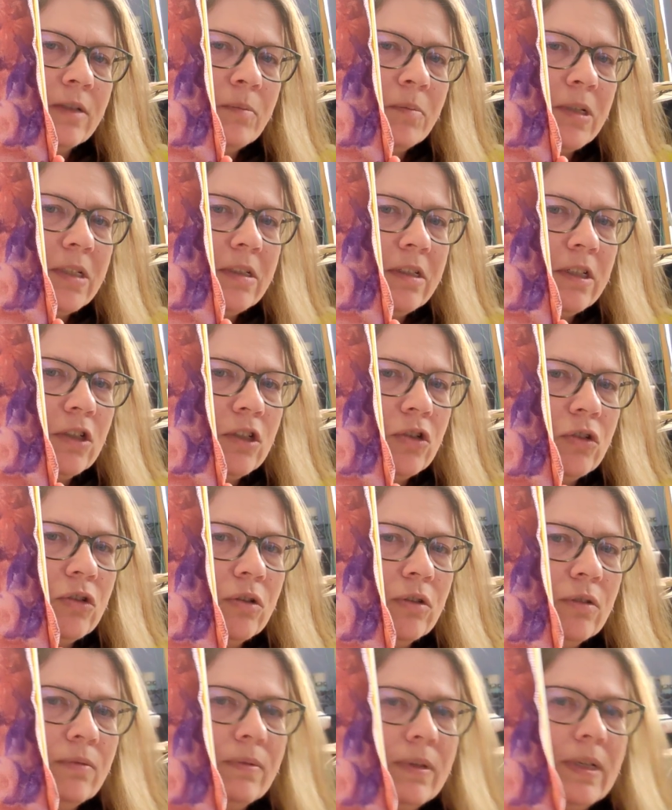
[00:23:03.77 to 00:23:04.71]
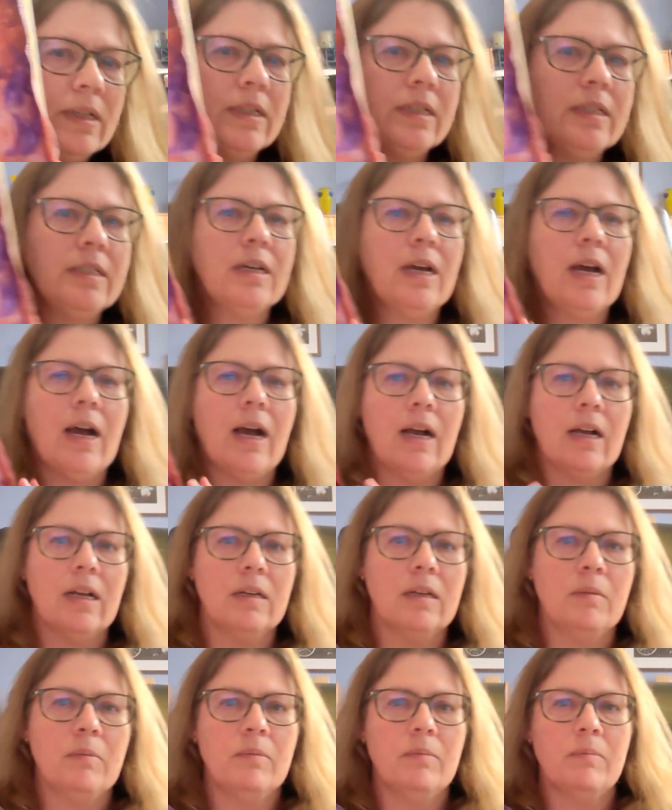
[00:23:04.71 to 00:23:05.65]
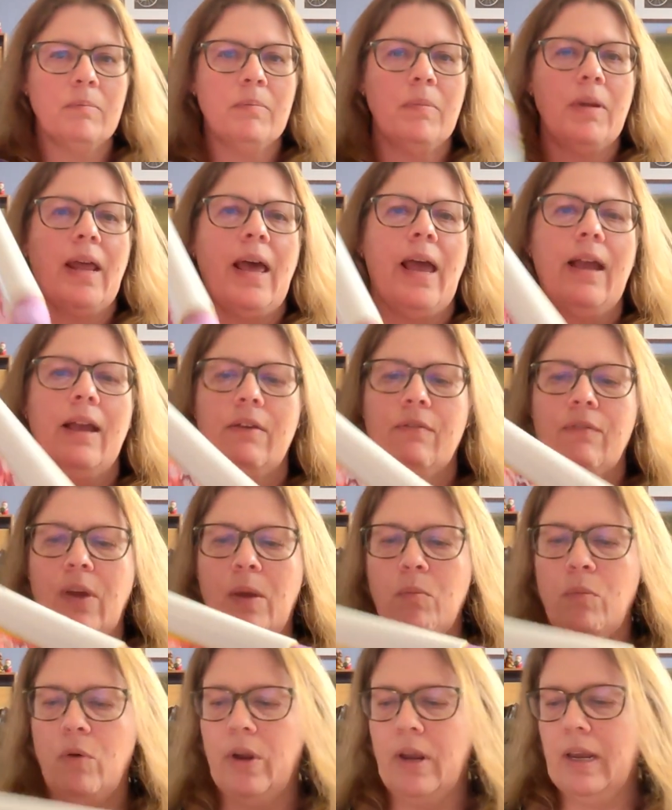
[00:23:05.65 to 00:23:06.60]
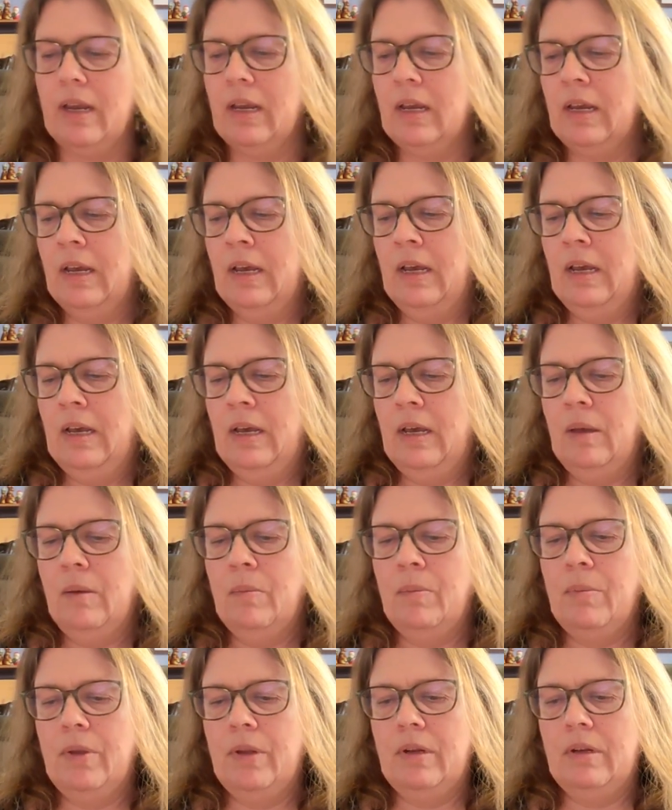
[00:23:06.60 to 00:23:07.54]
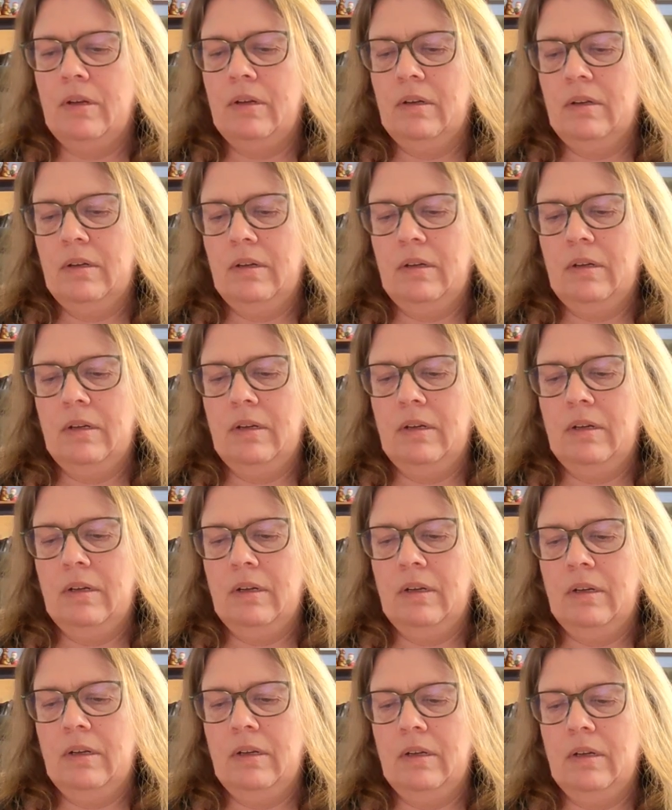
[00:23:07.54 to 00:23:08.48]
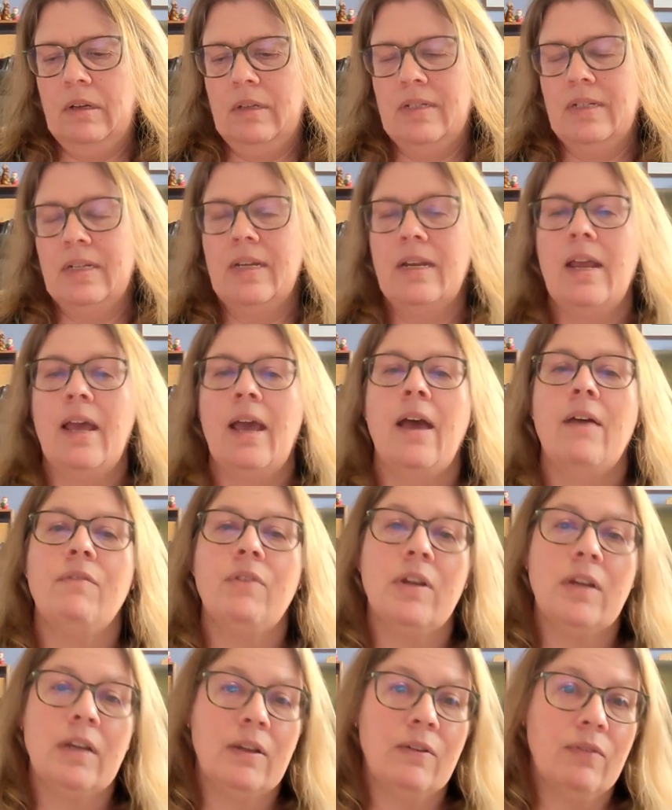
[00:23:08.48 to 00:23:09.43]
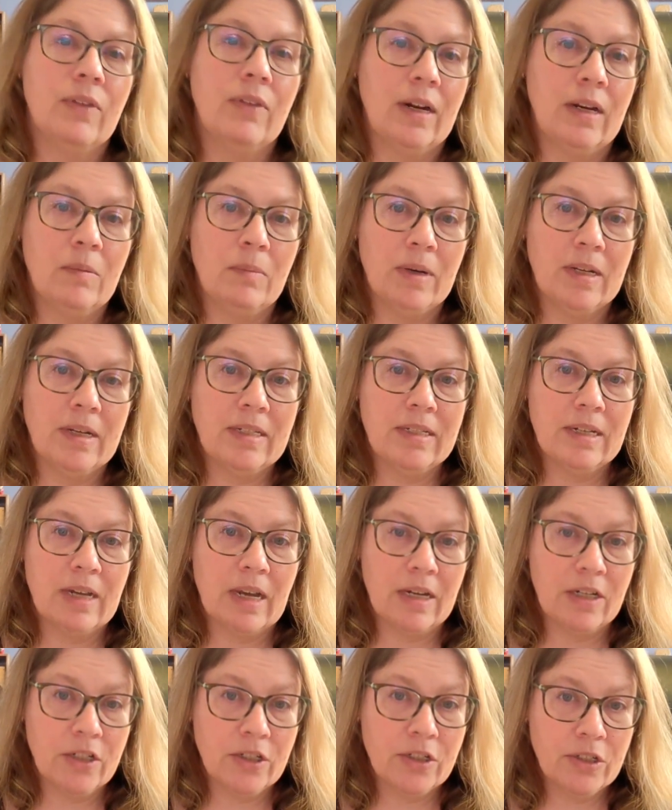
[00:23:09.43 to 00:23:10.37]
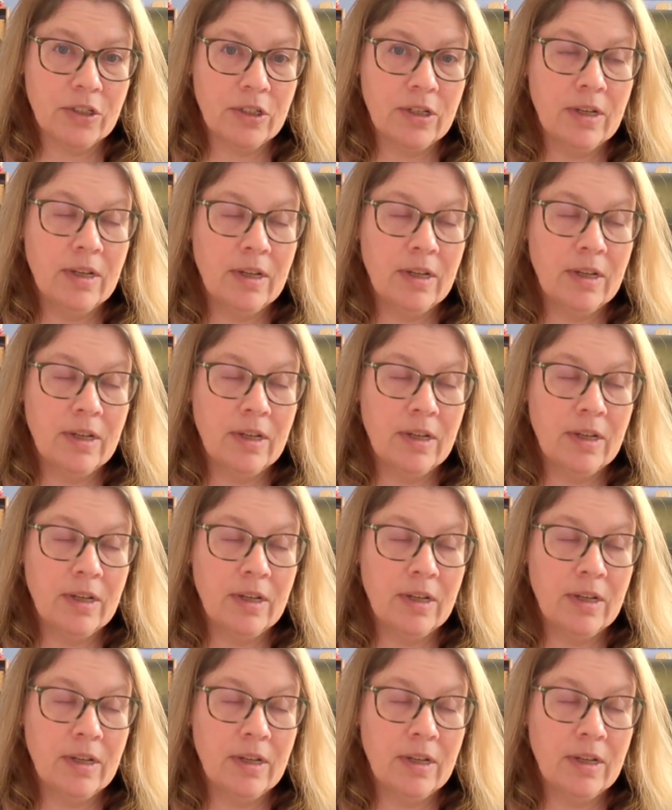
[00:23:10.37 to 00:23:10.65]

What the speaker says: to be stitched on a really dark black fabric, but I didn't have any of that in my stash.